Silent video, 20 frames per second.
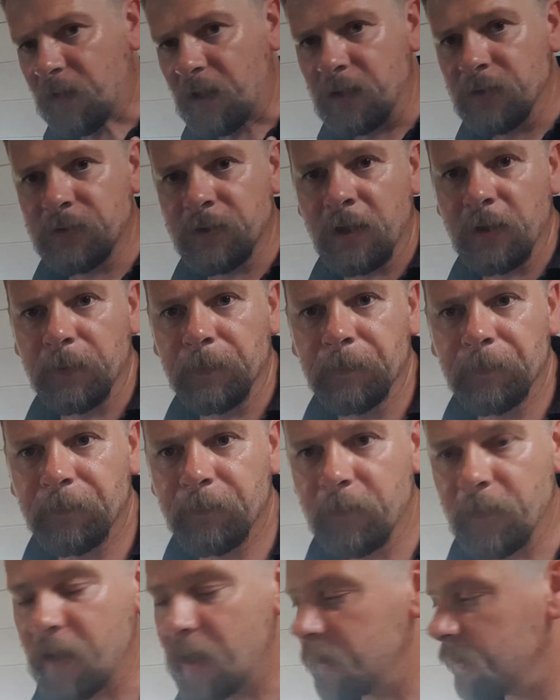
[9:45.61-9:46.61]
so
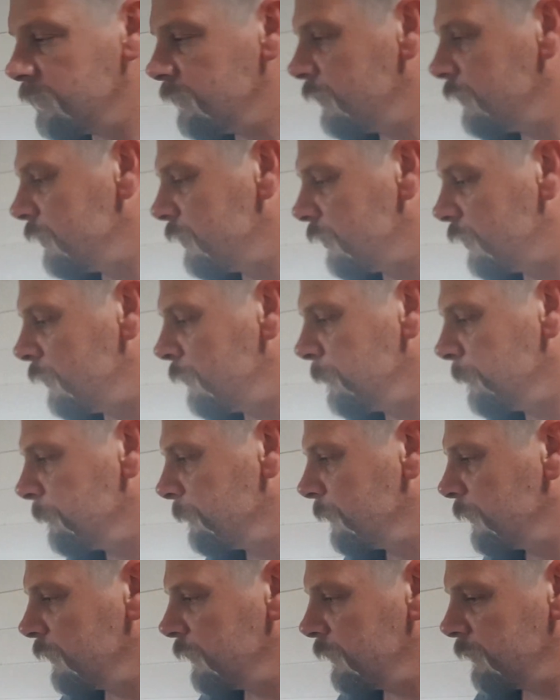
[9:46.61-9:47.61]
there you go.
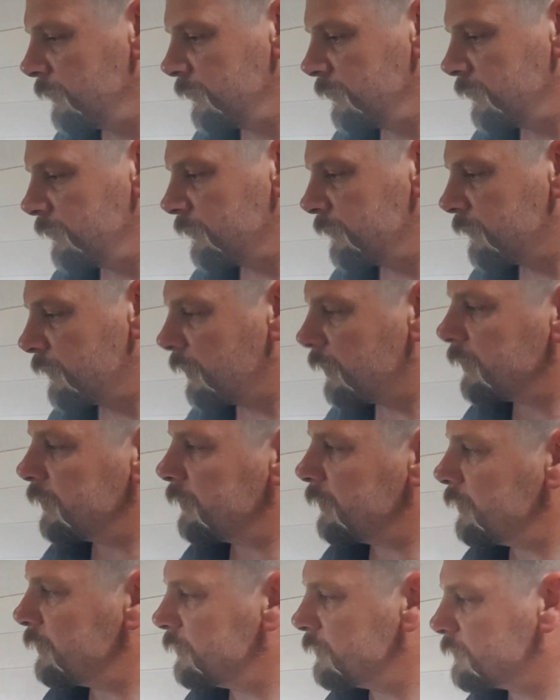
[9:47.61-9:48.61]
That
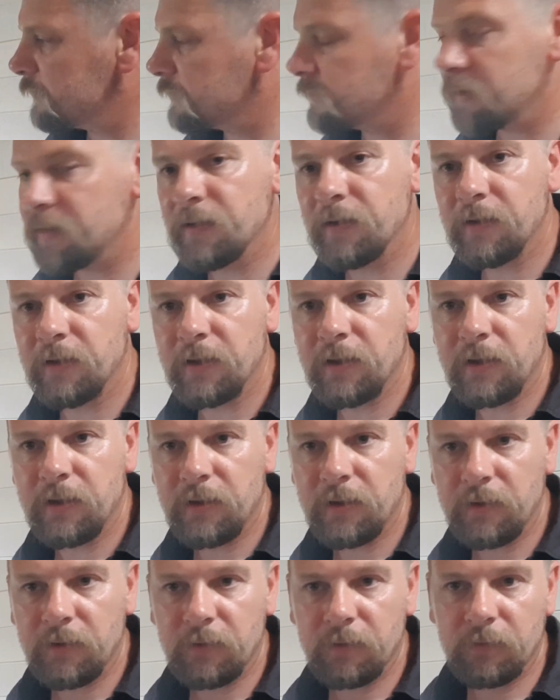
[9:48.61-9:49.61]
is
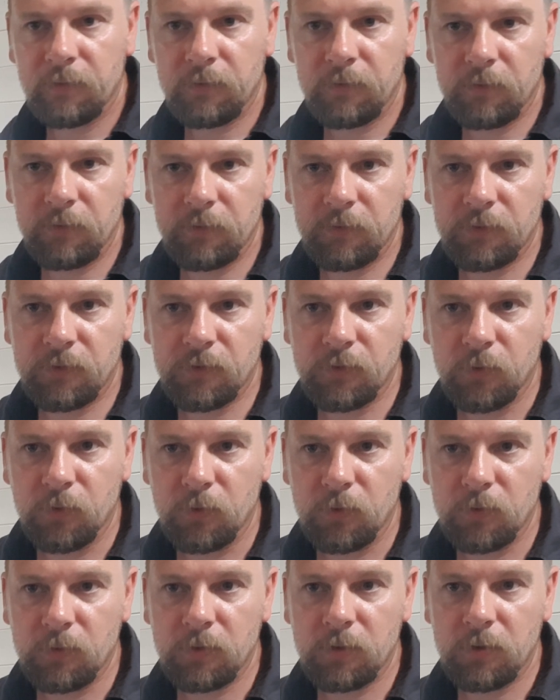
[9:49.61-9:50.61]
the
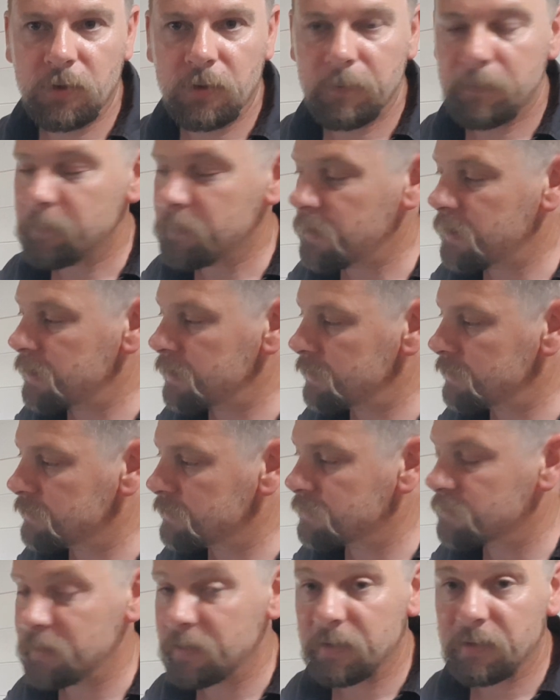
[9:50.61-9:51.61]
Tor
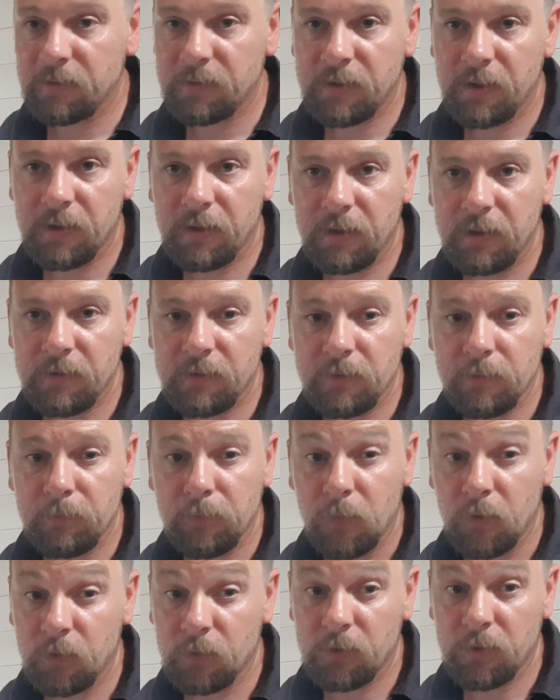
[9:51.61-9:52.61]
baits, 10 litre
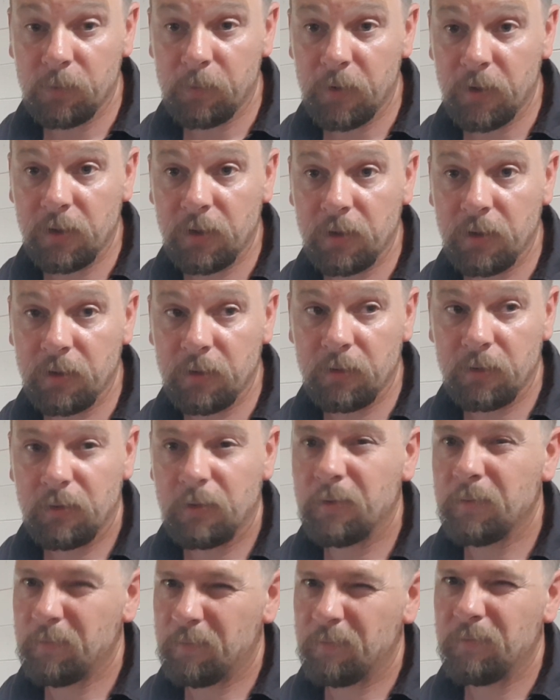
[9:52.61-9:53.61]
monster bucket,
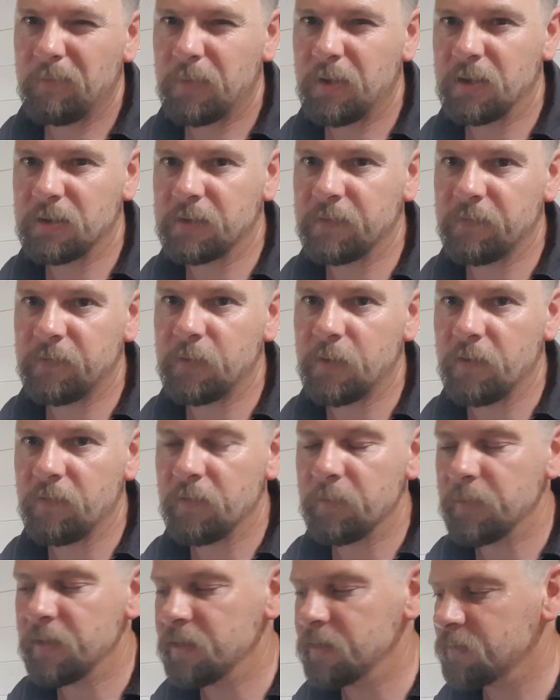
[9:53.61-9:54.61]
plus a few other
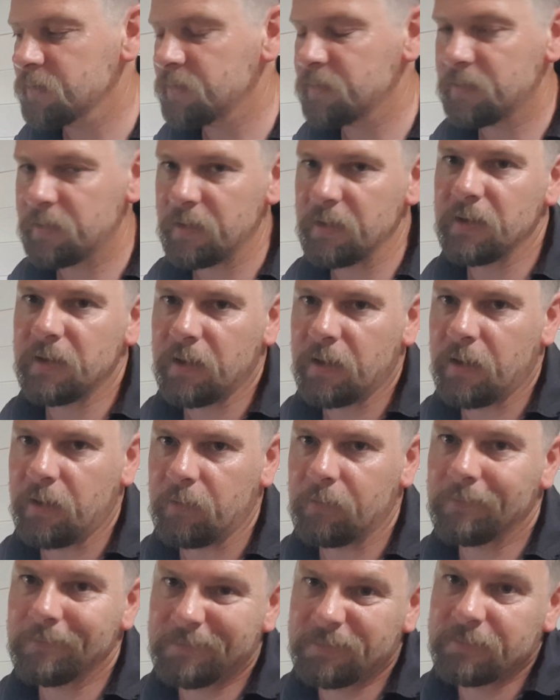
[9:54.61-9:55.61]
bits that, you know,
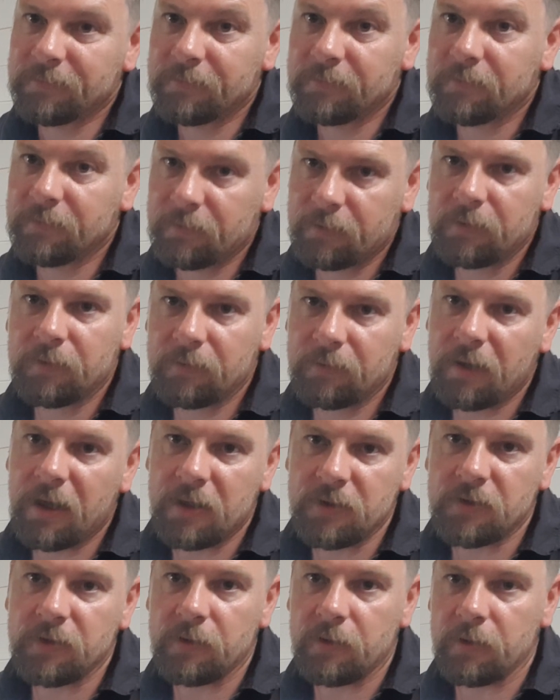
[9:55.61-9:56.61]

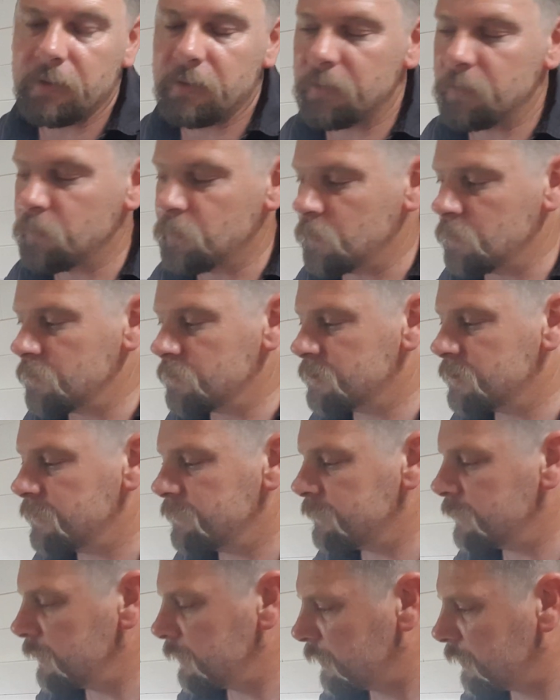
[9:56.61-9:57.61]
as you do, you order stuff,
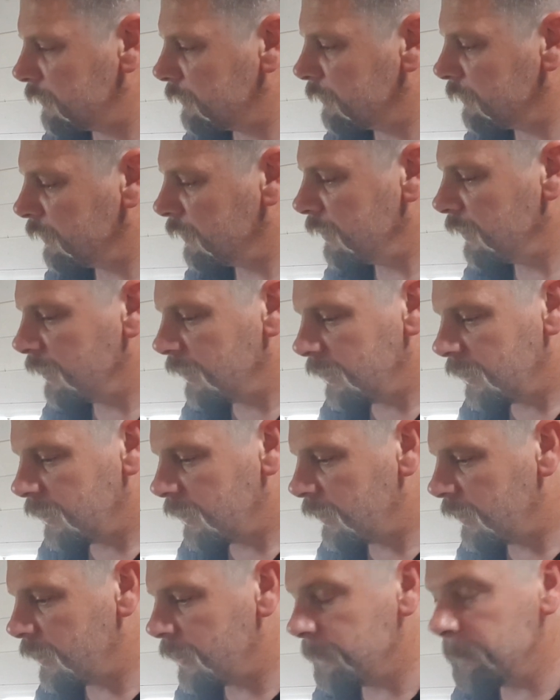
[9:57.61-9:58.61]
don't you?
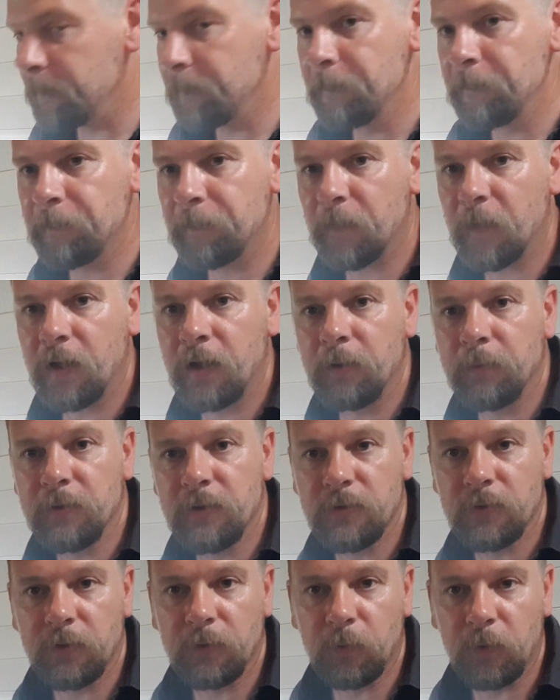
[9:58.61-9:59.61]
Um, hope you
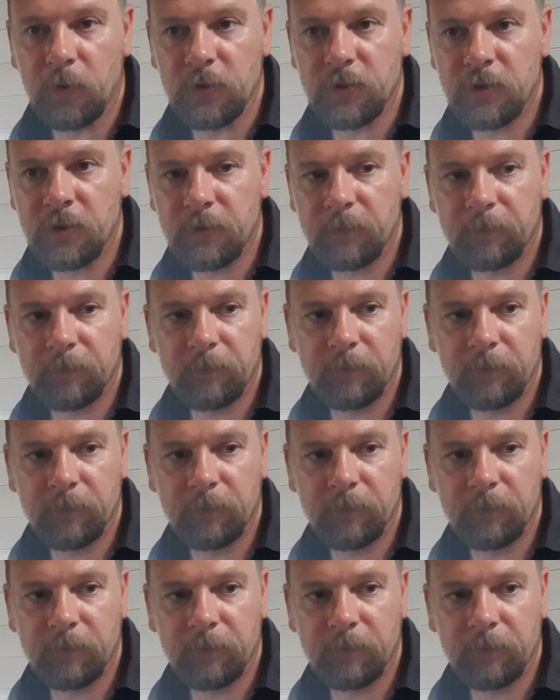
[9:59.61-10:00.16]
enjoyed watching,